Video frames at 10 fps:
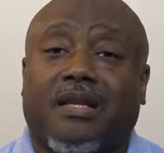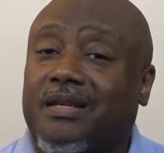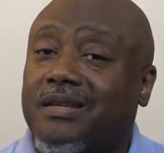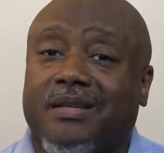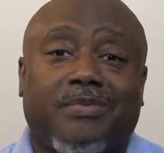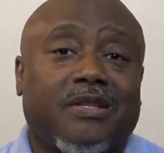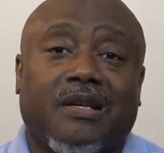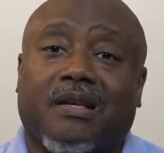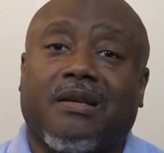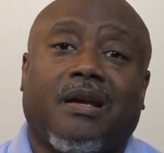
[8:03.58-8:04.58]
like I keep
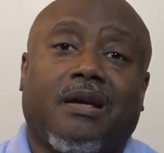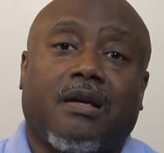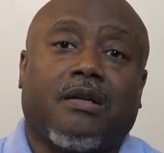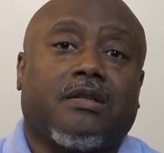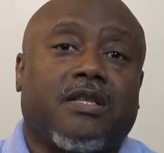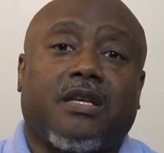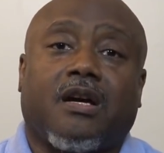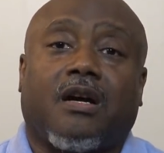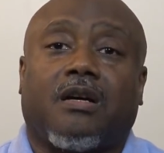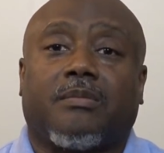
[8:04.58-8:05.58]
saying, she
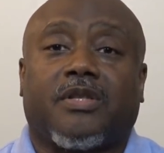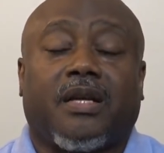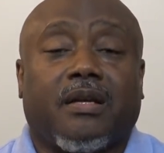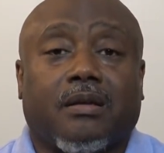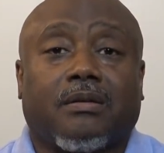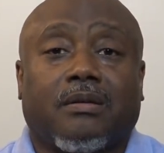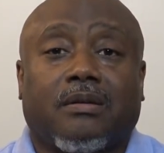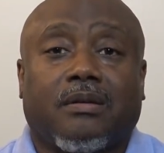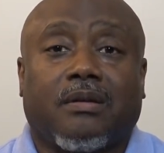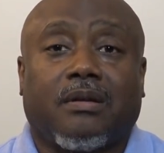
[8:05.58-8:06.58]
calms down.
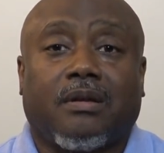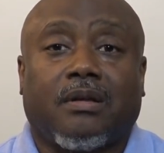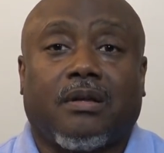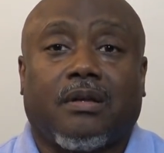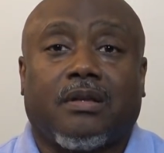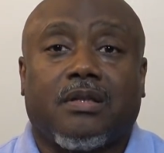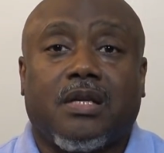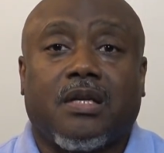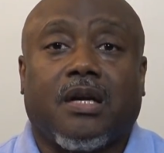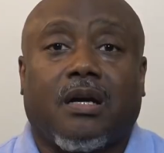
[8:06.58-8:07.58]

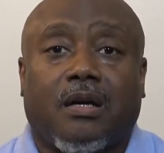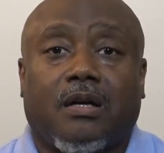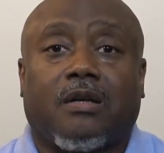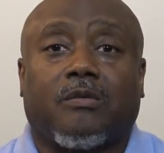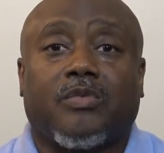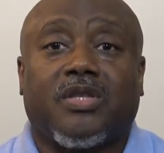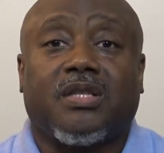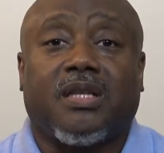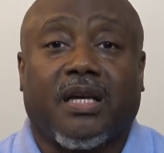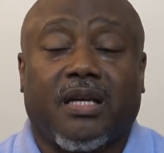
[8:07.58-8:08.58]
She calms
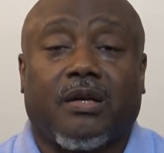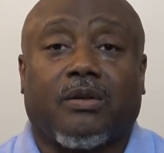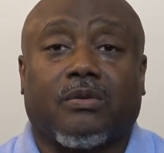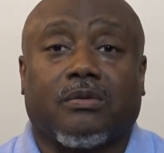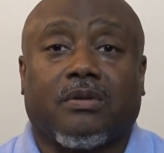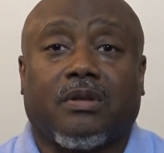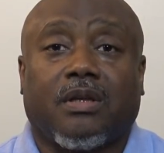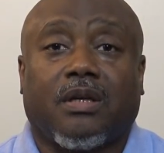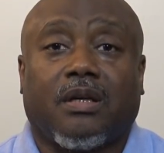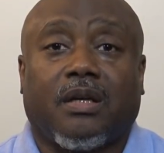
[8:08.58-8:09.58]
down.
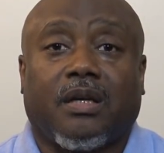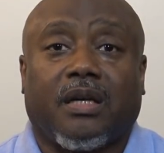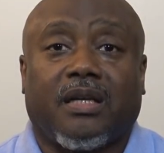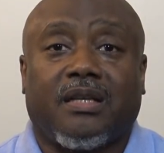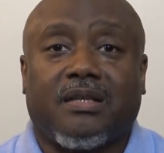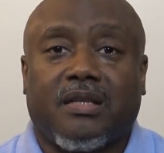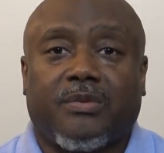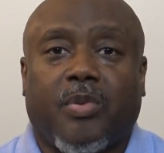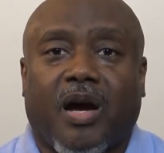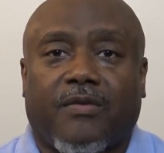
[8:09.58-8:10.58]
And it's,
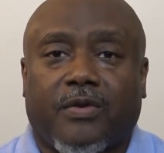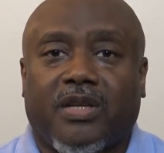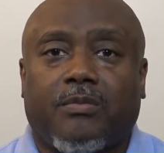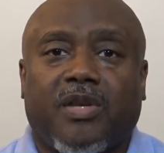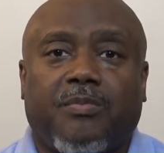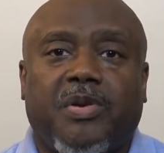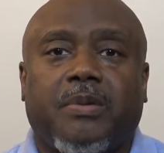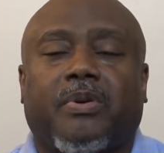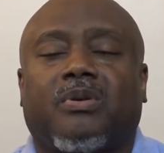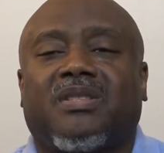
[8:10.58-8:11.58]
it's powerful. And, and
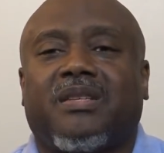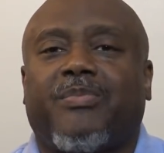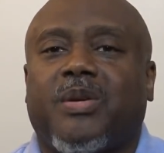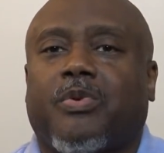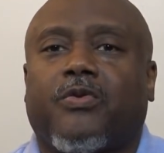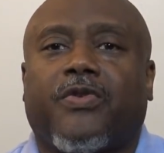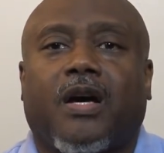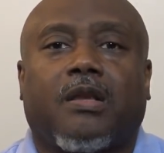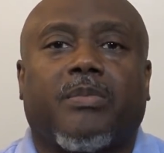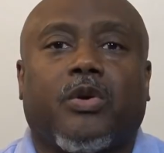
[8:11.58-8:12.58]
people and people
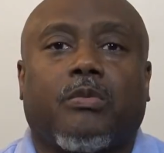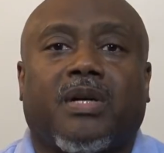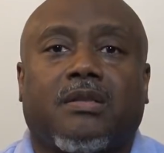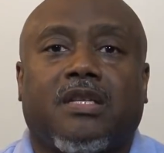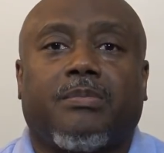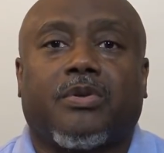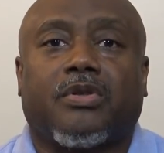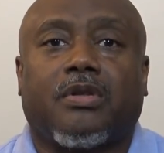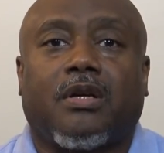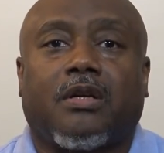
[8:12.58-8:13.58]
follow me on my deeper
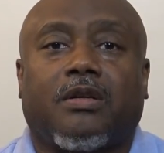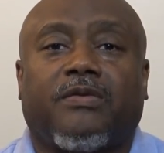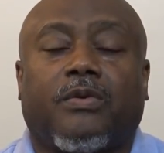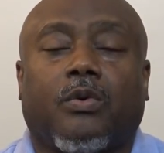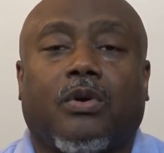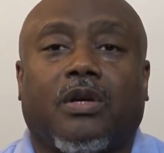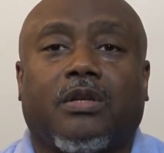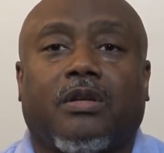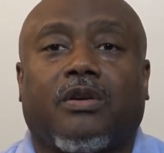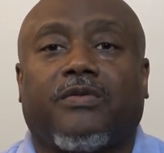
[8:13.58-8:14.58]
stuff or,
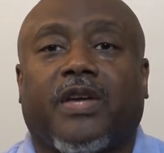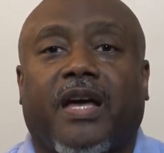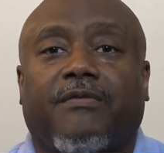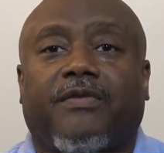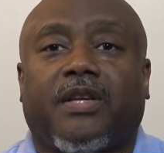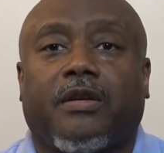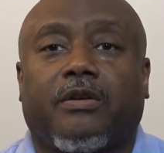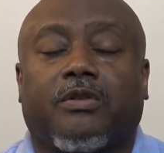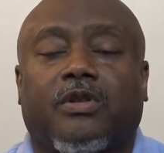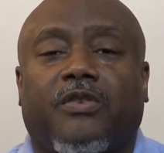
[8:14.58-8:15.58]
you know, gotten
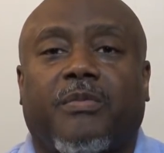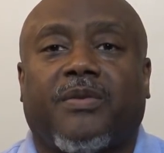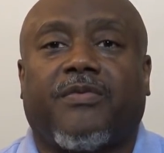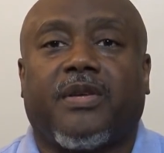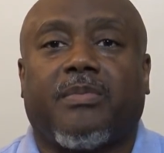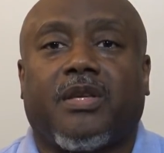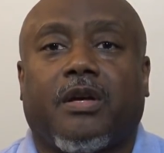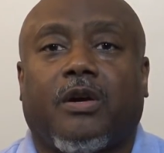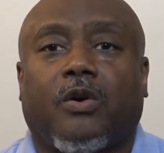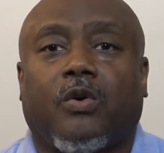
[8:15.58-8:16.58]
videos off my
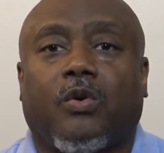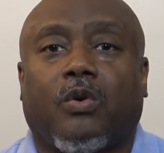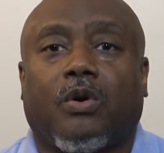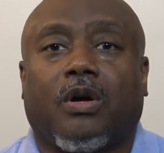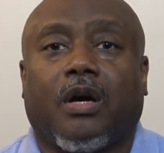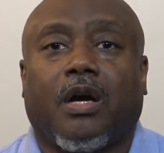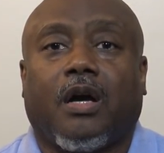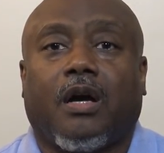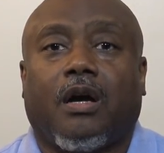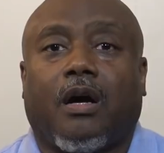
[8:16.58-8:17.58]
Vimeo or,
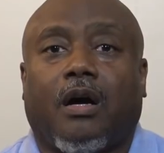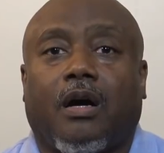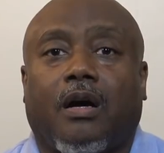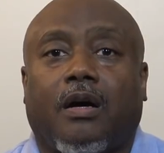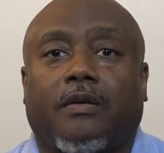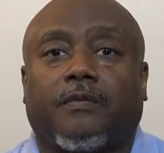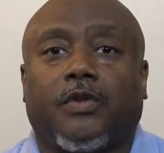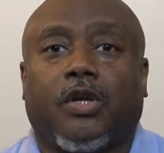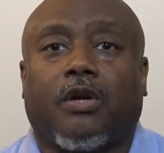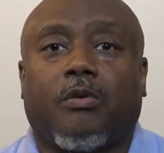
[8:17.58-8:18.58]
uh,
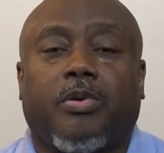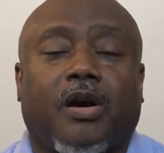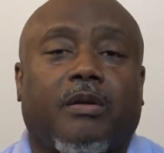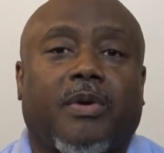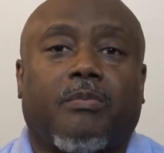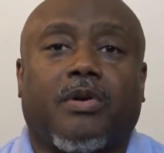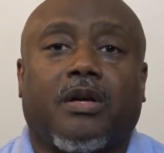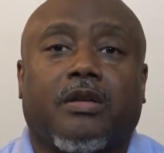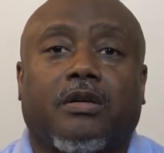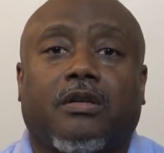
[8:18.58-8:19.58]
you know, part of my
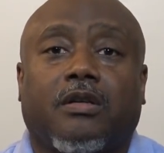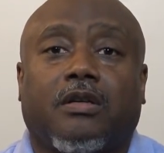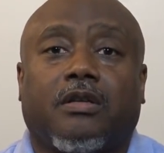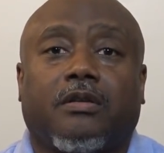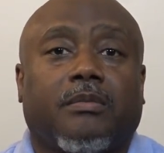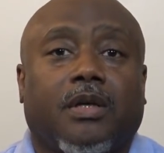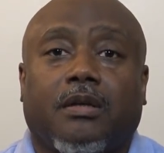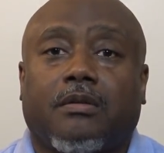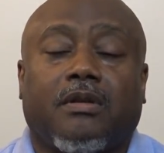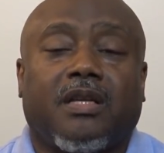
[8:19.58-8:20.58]
brotherhood
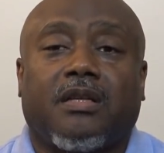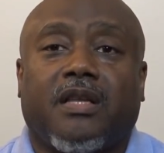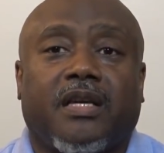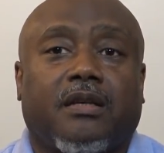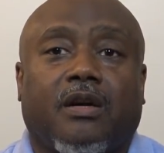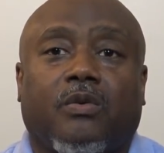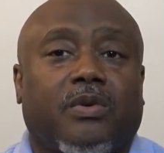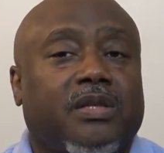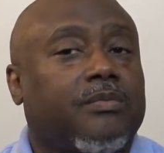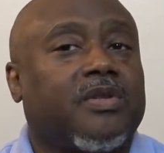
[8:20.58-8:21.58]
they they know
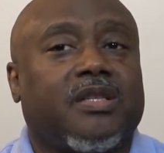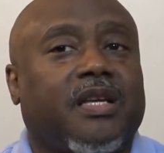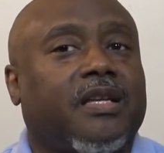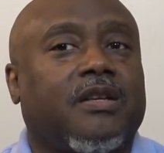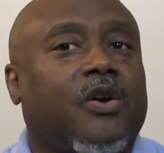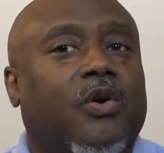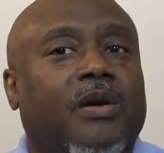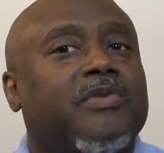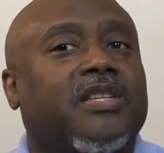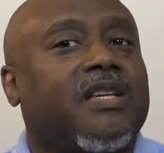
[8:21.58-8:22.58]
we, we they know
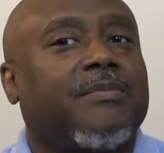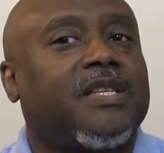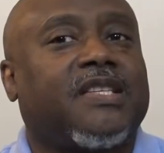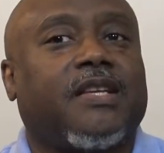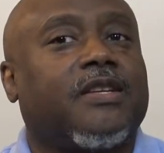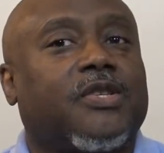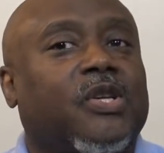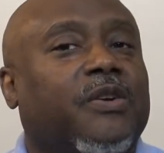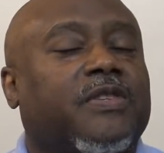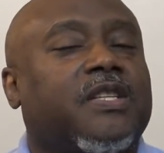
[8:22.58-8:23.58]
I'm just I'm just hitting the
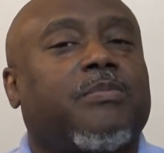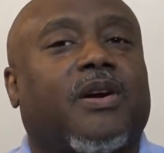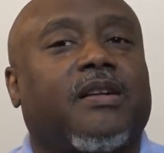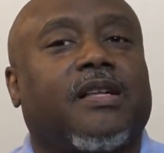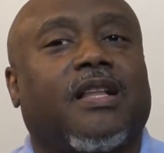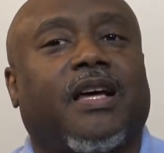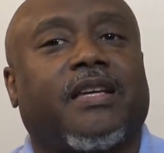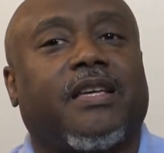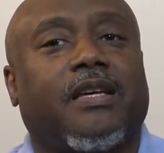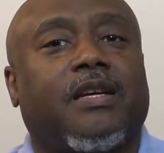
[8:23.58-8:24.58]
surface. They probably
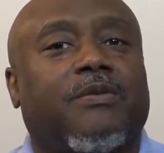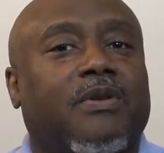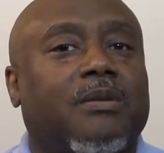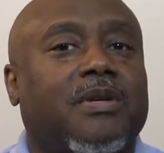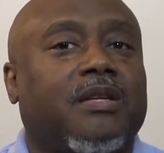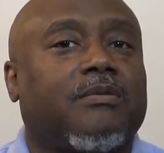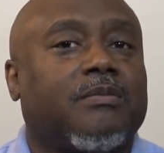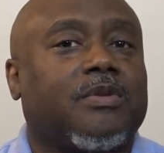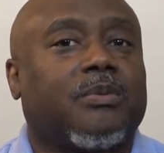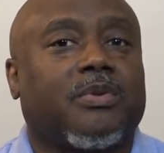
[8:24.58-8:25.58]
like yeah, bro, I'm getting
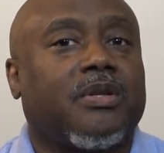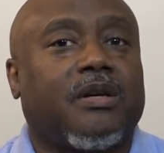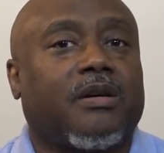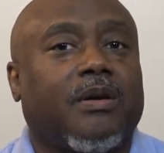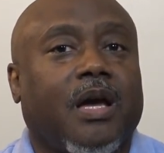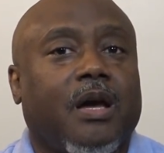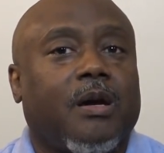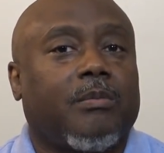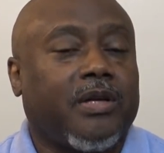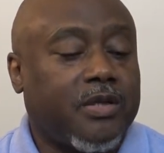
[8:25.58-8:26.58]
them some stuff,
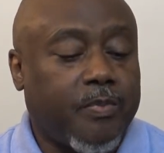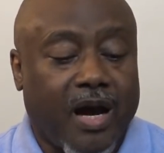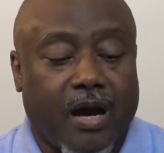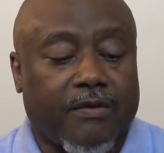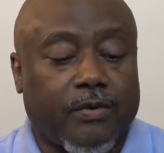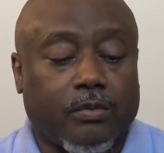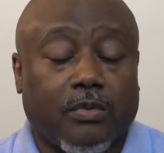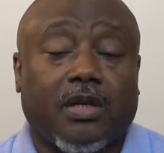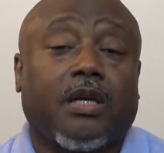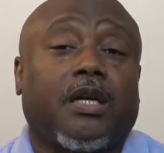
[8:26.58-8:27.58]
but it's powerful.
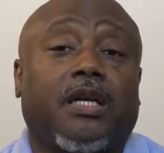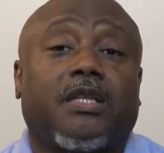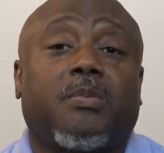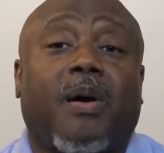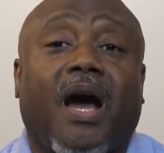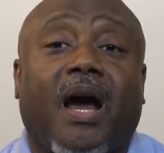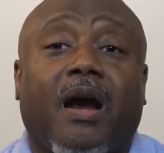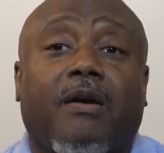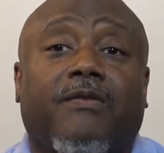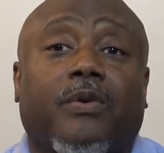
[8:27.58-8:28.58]
It's
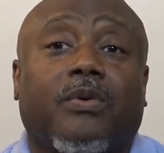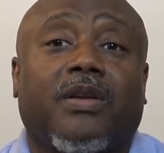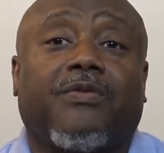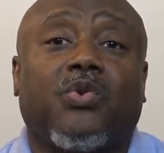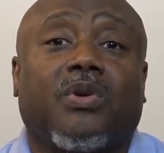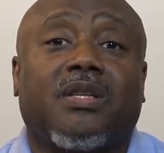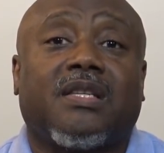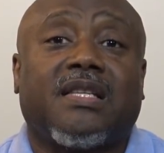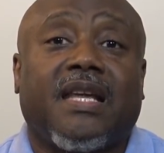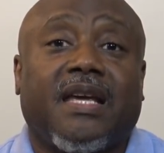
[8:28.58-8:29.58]
powerful if you
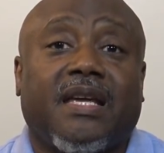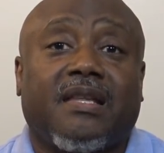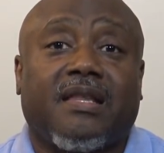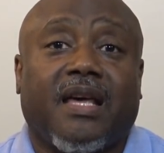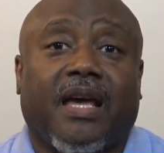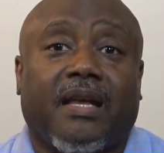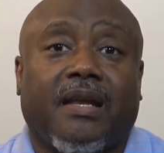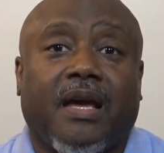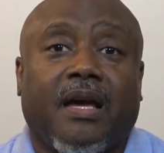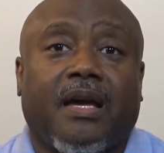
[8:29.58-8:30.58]
understand that.
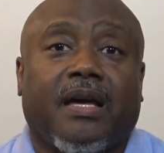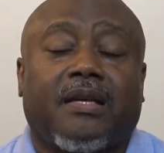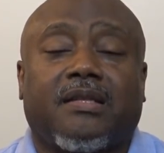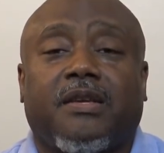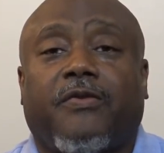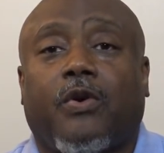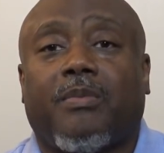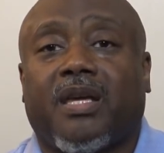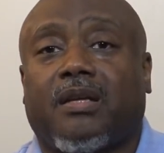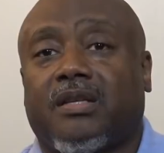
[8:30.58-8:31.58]
And see, for a
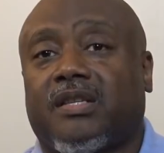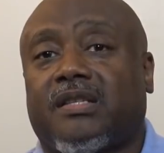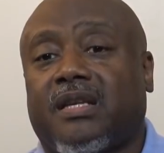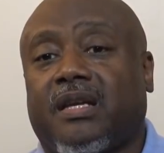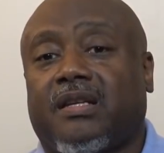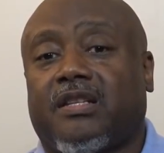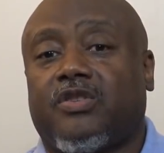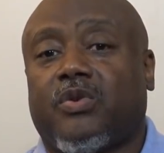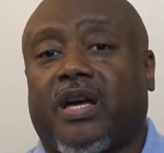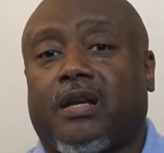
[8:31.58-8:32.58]
man to understand that,
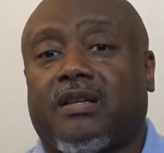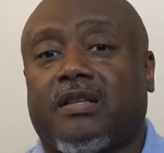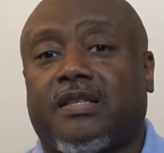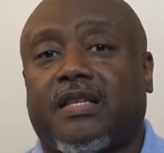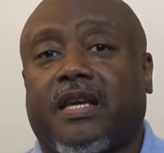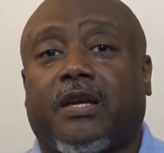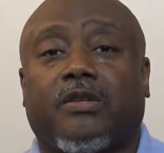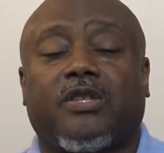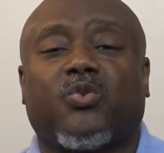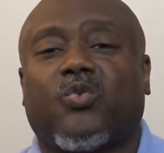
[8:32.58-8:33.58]
you got to
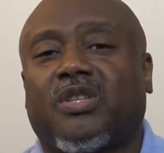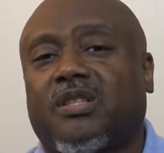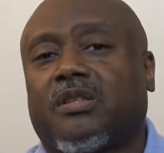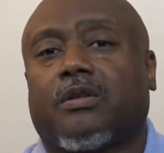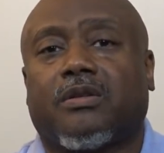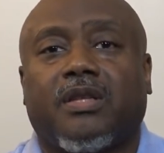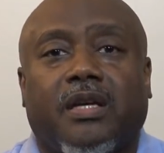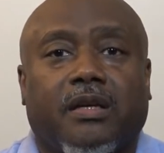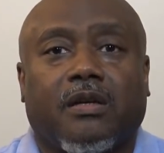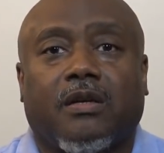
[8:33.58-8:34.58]
understand just one little
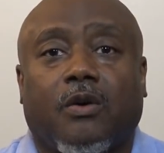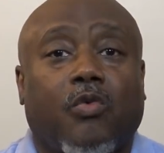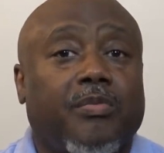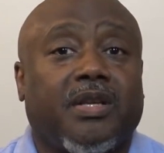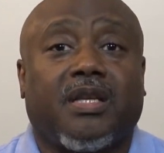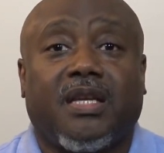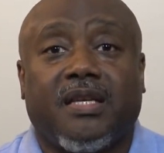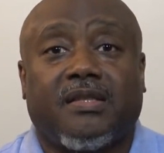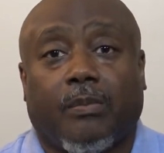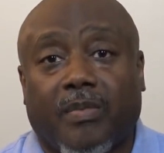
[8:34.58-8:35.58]
thing. A woman
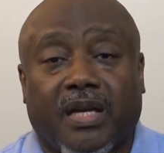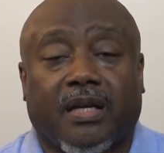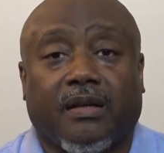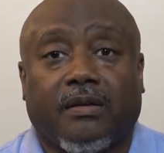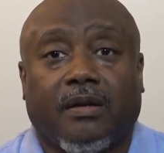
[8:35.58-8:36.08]
needs a man.